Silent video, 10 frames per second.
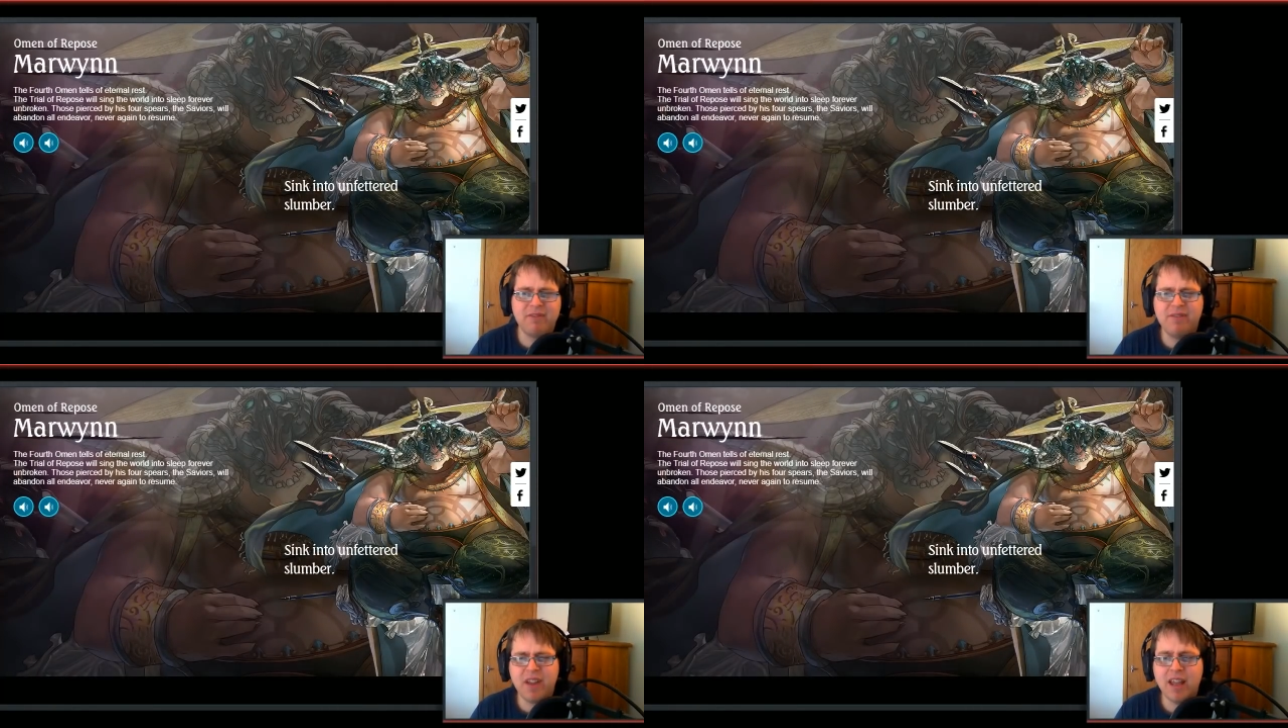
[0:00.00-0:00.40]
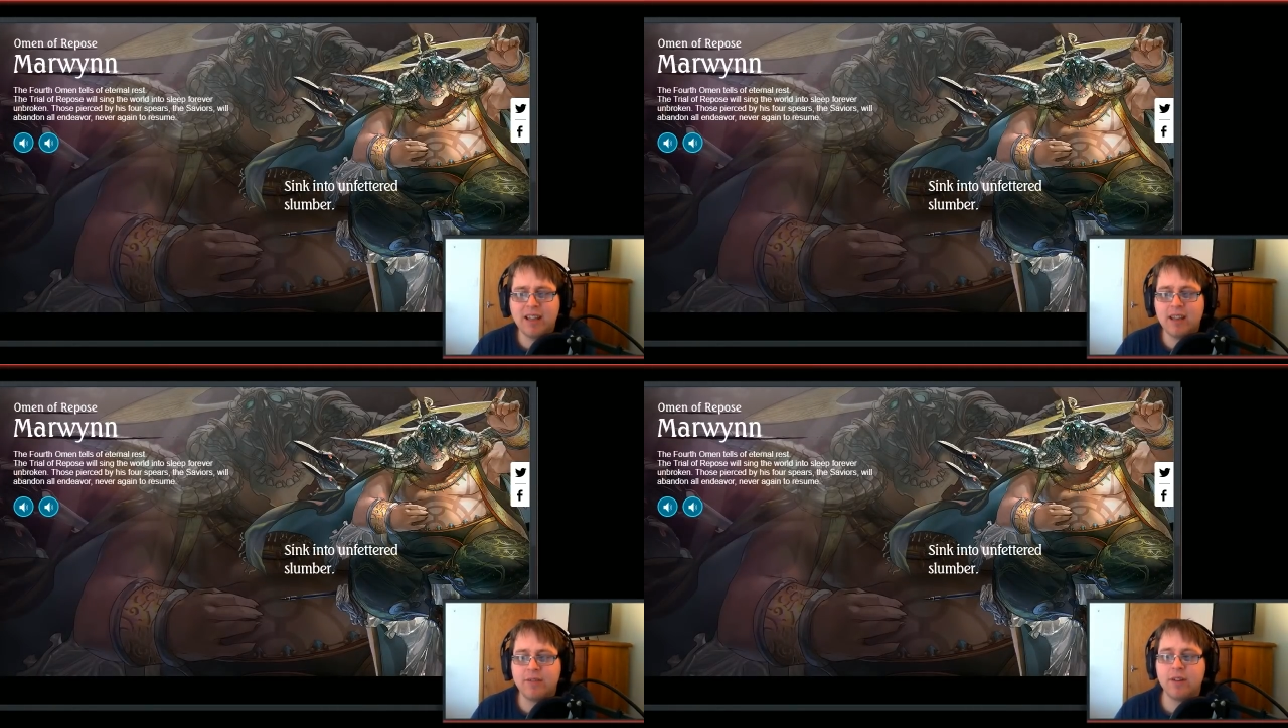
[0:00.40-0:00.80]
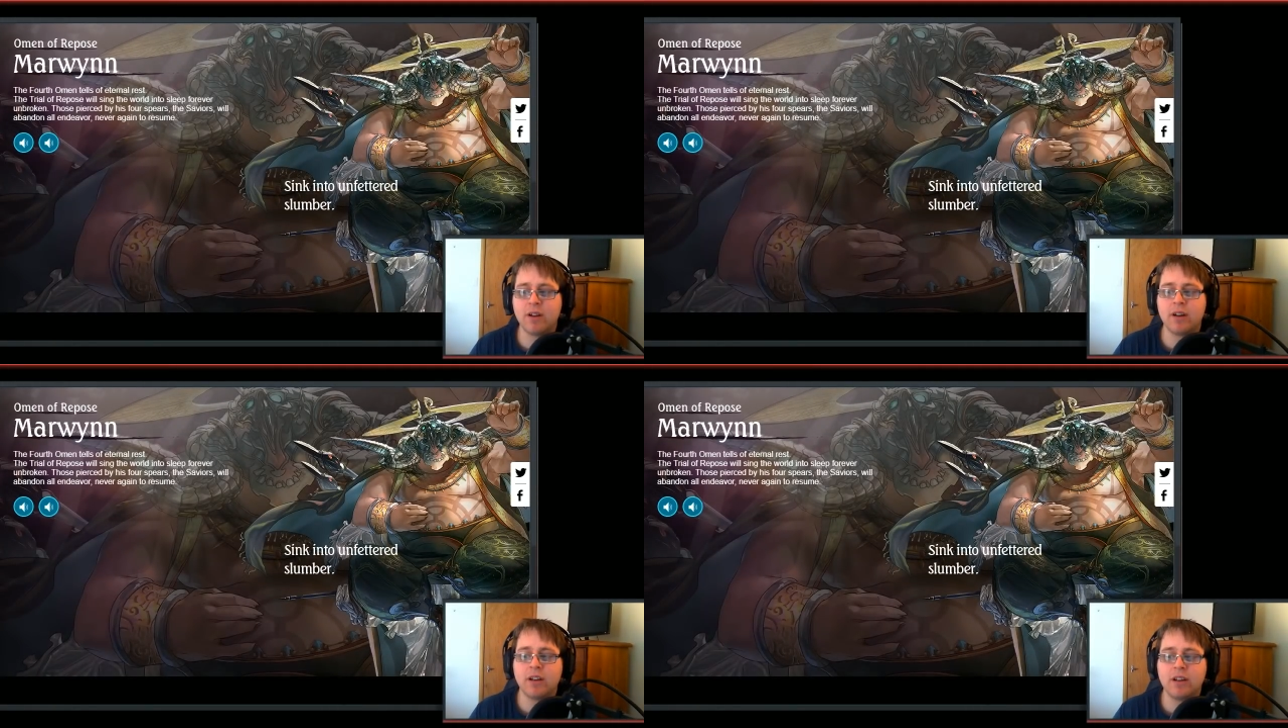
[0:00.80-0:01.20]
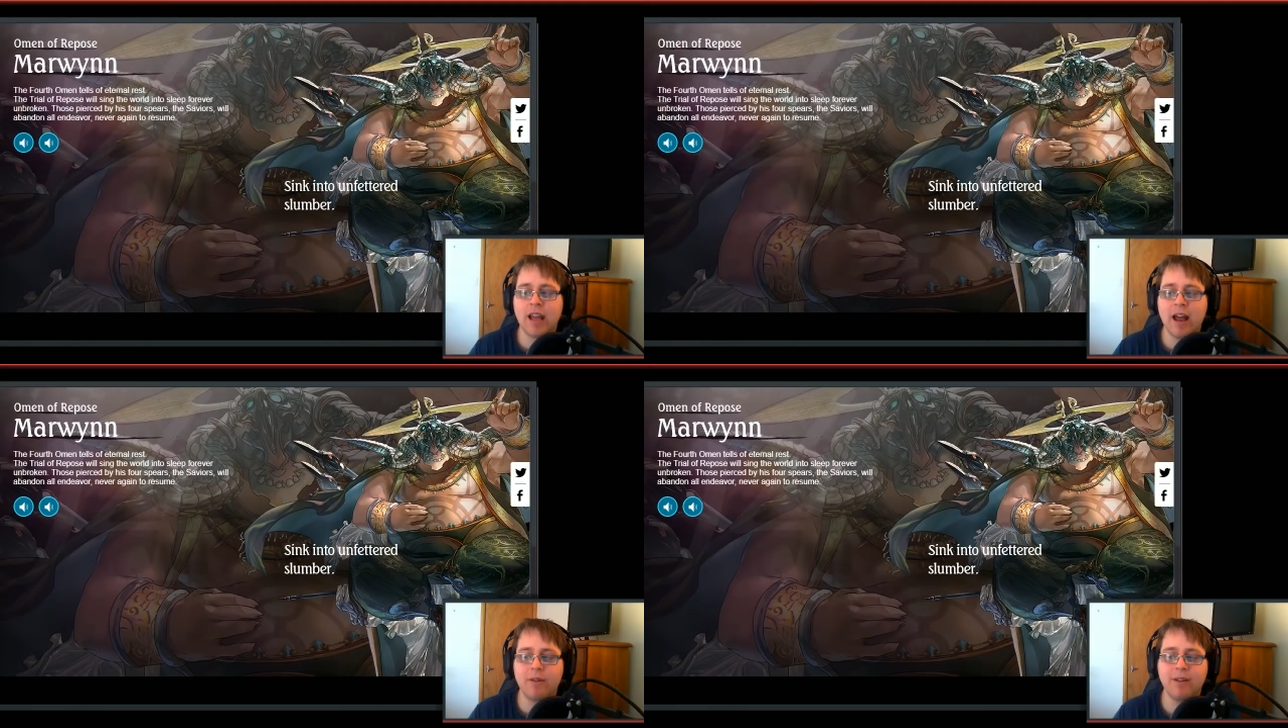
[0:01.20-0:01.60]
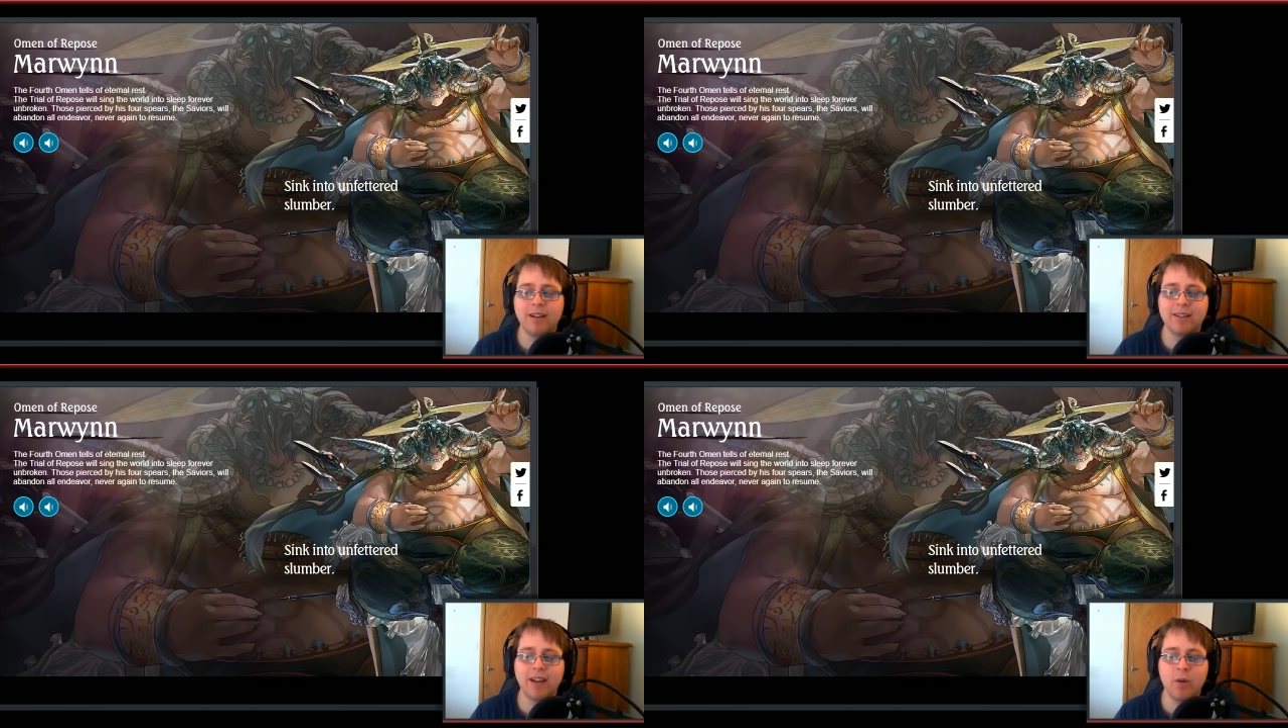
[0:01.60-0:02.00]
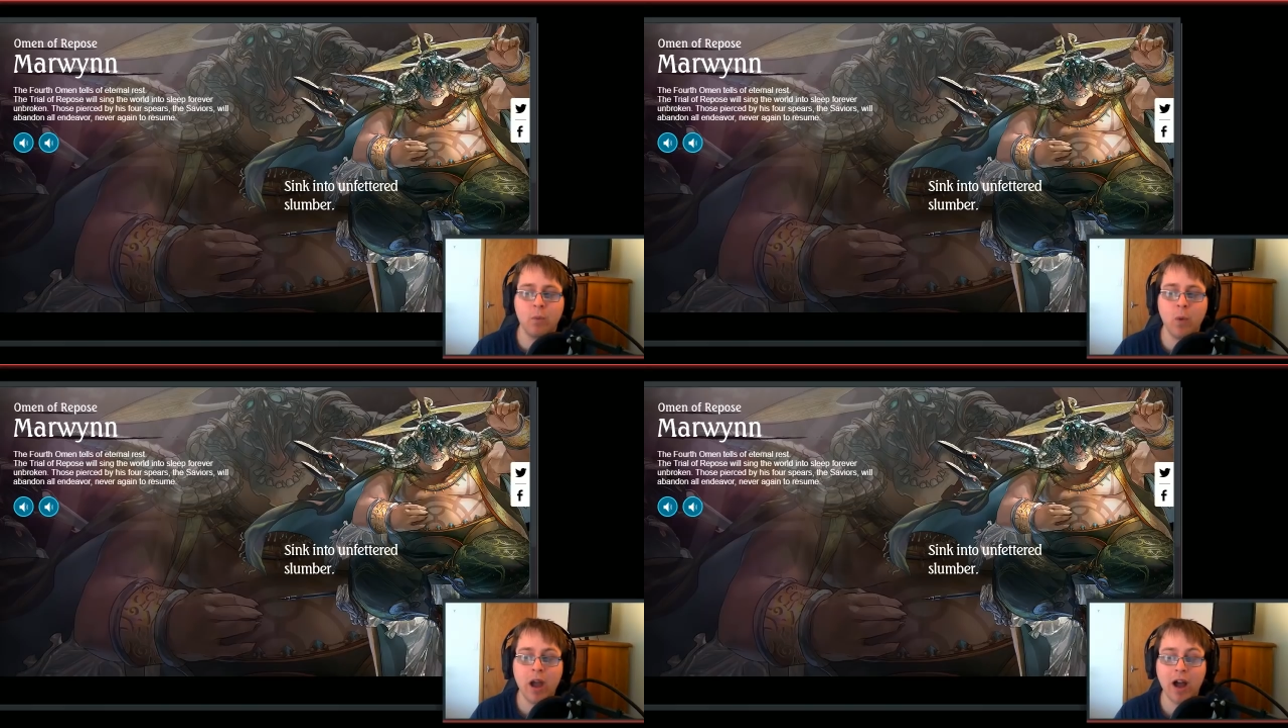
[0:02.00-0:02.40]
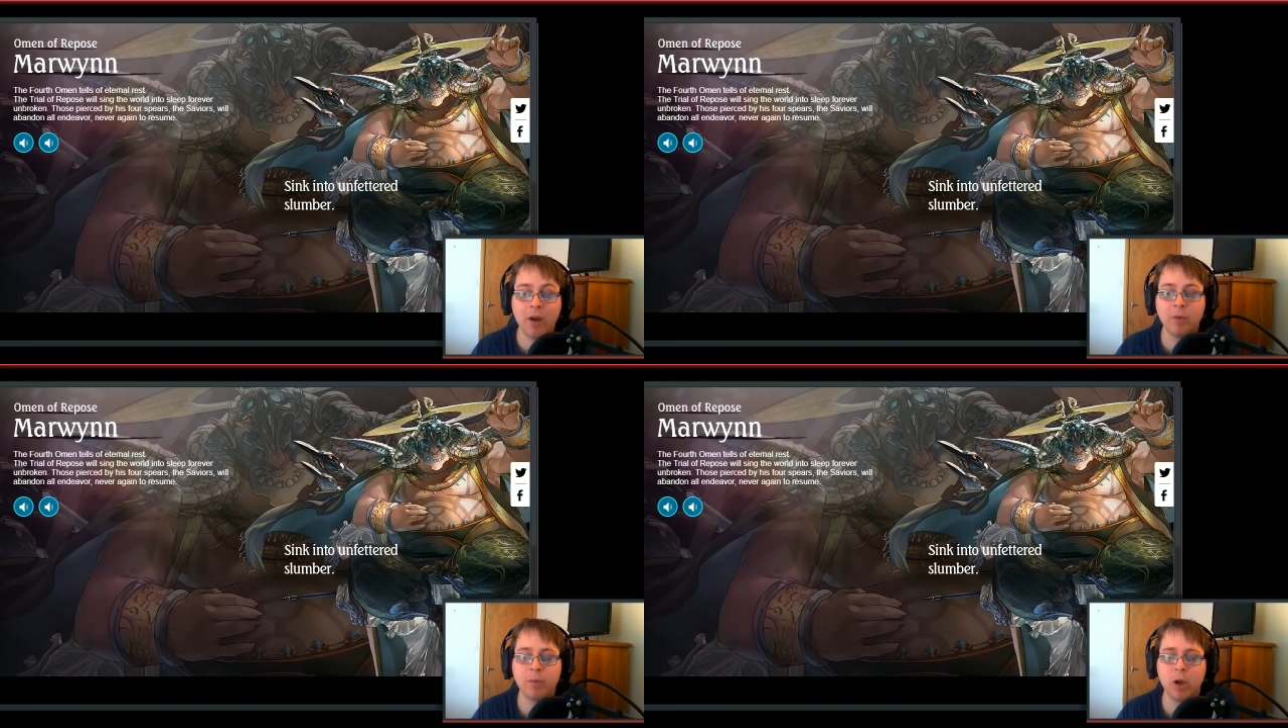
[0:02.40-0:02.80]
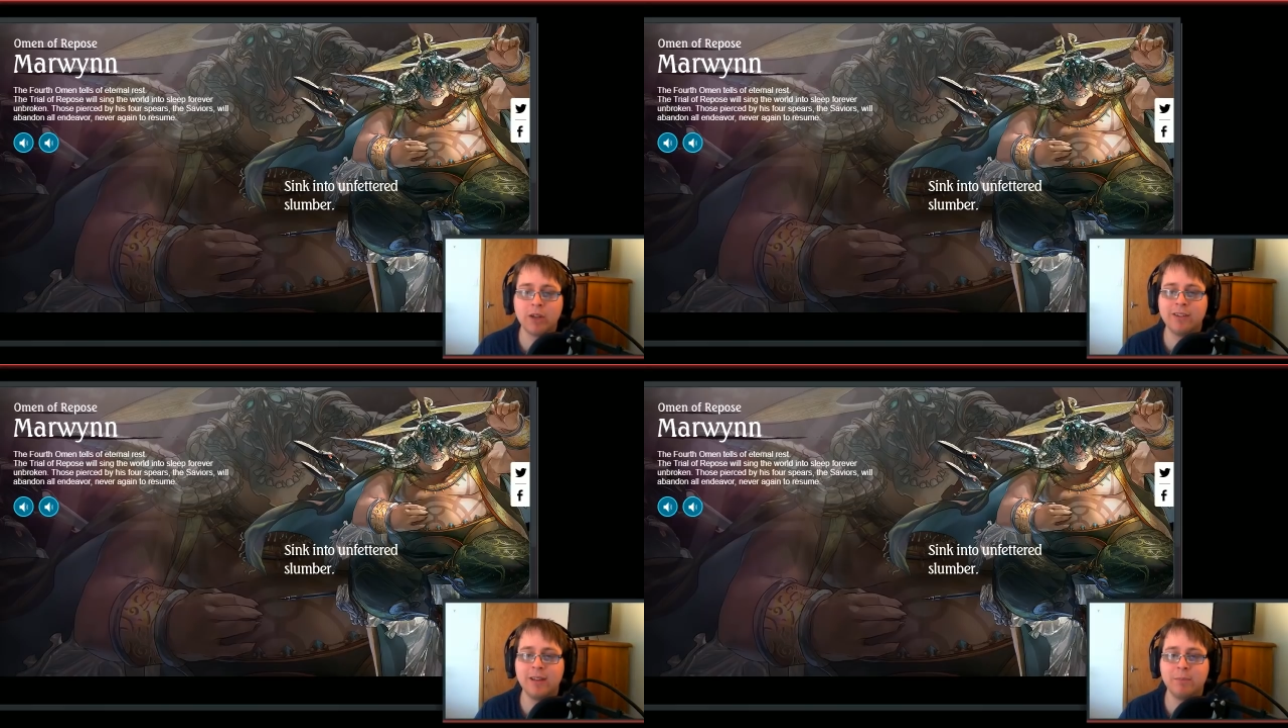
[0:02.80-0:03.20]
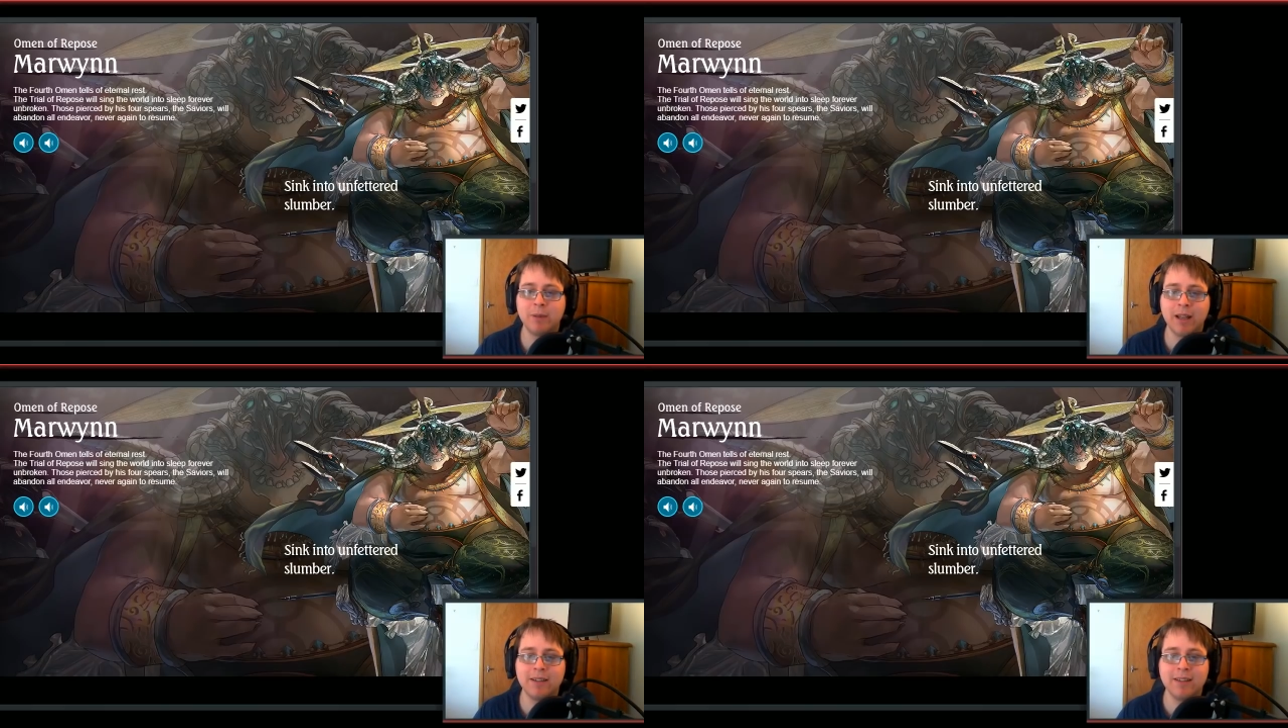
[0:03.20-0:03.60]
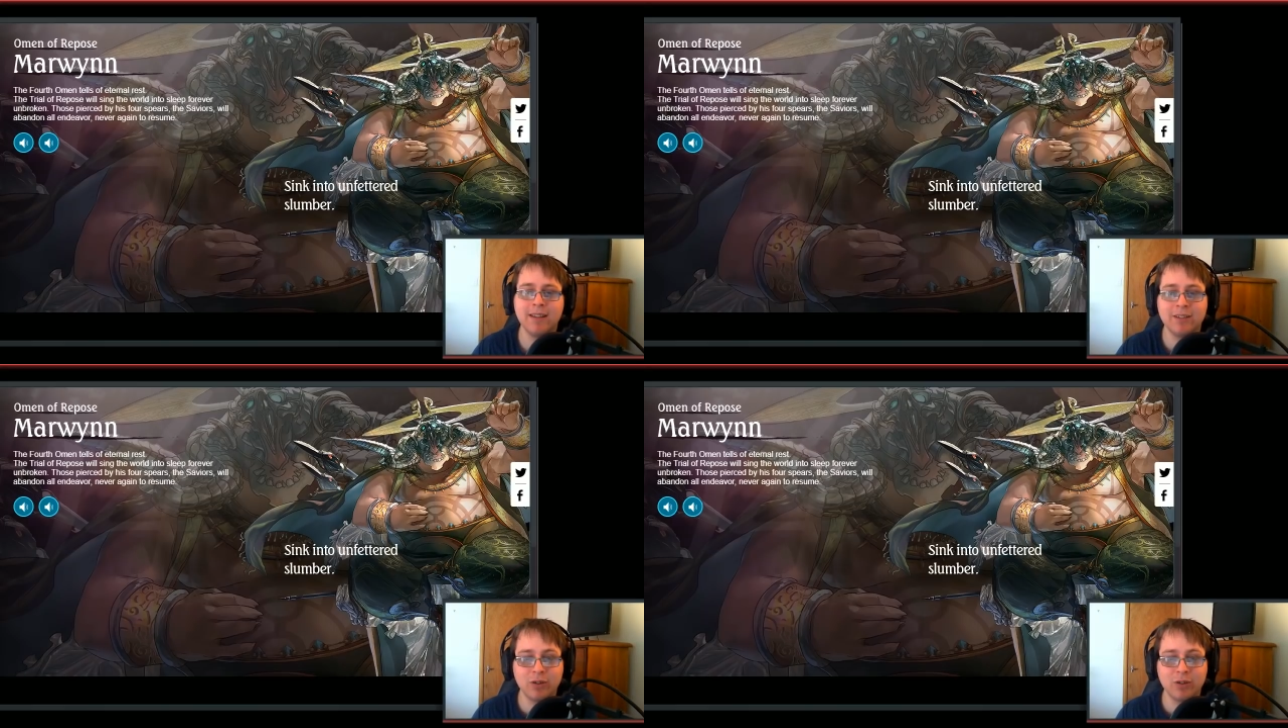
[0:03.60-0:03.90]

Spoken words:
fairly iffy on and can't really decide where I would personally place these.